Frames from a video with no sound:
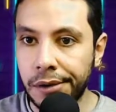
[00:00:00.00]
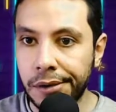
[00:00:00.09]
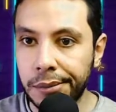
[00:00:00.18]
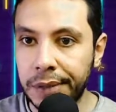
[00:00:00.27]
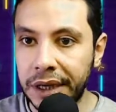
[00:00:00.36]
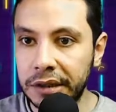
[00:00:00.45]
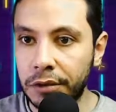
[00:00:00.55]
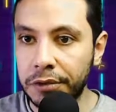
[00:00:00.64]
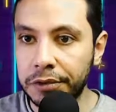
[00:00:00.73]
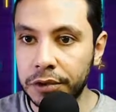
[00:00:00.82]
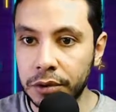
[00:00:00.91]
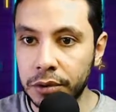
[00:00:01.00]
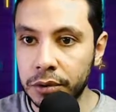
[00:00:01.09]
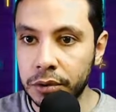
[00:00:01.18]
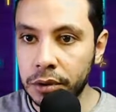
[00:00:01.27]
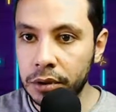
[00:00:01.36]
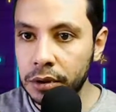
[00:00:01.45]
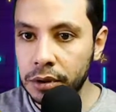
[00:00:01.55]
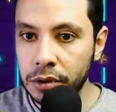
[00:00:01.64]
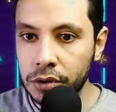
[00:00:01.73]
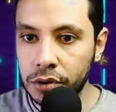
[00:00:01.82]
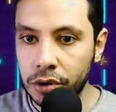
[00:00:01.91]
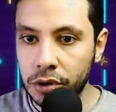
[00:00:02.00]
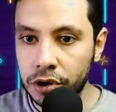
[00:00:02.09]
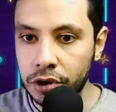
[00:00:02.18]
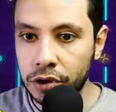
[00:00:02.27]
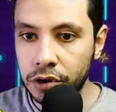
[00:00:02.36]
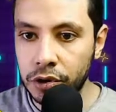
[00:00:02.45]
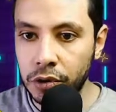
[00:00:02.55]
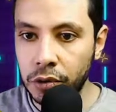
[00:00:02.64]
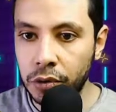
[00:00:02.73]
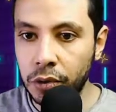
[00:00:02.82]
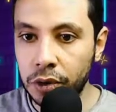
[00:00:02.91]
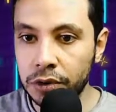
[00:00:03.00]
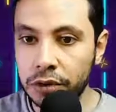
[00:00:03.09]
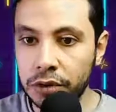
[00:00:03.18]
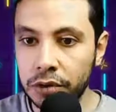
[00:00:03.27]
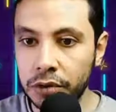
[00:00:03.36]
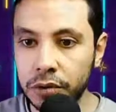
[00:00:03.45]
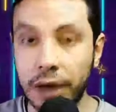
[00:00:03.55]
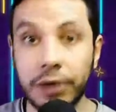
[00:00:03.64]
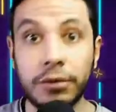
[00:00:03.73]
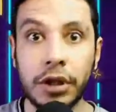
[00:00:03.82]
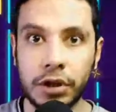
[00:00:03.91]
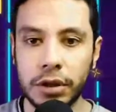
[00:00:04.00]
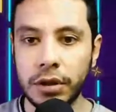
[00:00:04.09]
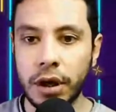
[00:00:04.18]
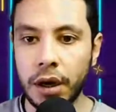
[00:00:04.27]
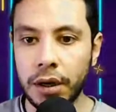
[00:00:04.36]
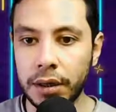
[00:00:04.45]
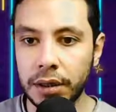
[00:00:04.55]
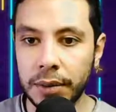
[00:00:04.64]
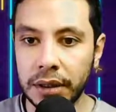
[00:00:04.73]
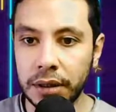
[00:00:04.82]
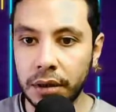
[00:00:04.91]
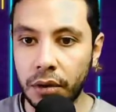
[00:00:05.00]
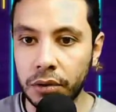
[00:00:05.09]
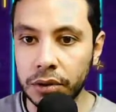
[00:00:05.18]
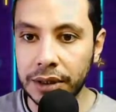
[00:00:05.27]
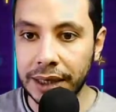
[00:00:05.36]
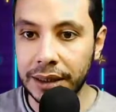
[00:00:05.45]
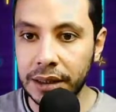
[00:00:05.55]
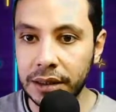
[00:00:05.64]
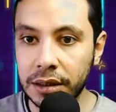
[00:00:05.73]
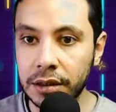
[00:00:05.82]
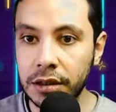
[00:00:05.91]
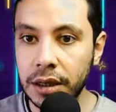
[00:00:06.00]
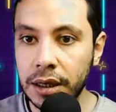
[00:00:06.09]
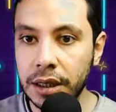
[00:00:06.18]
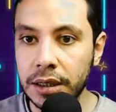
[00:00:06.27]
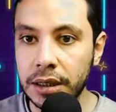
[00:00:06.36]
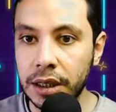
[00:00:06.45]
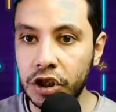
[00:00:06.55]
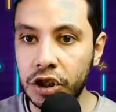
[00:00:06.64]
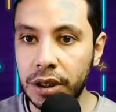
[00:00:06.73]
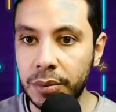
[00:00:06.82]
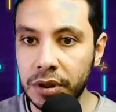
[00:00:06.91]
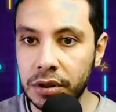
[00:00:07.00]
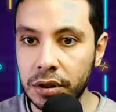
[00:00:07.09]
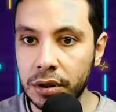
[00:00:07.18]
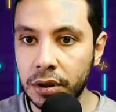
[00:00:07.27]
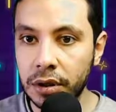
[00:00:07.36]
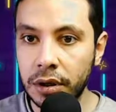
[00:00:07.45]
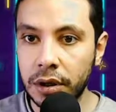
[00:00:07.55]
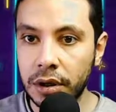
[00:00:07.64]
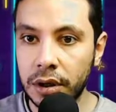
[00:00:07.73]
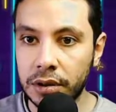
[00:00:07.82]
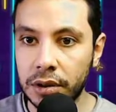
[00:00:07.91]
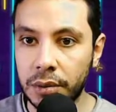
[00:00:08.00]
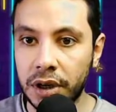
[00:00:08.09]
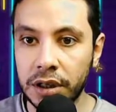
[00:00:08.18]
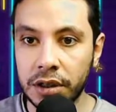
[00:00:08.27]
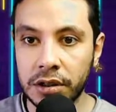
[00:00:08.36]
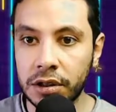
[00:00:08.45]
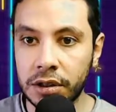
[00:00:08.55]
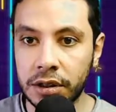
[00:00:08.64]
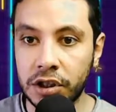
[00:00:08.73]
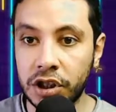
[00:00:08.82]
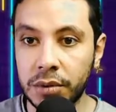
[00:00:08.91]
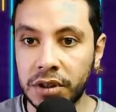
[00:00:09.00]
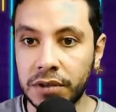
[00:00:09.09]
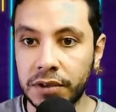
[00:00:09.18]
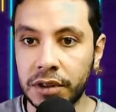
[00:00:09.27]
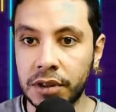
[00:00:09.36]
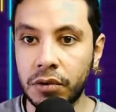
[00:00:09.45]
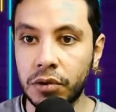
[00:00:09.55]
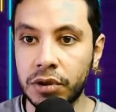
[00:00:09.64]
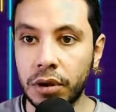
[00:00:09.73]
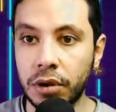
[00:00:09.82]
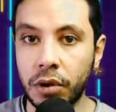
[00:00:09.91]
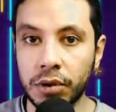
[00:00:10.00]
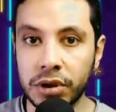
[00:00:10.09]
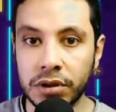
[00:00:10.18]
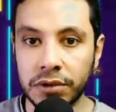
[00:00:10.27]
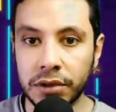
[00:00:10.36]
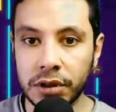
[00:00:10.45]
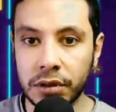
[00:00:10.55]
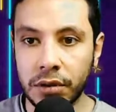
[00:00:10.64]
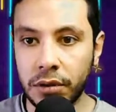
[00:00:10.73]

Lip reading: base of your search, you want to arrange it depending on the distance, the cheapest, the price, the cheapest first or the lowest first.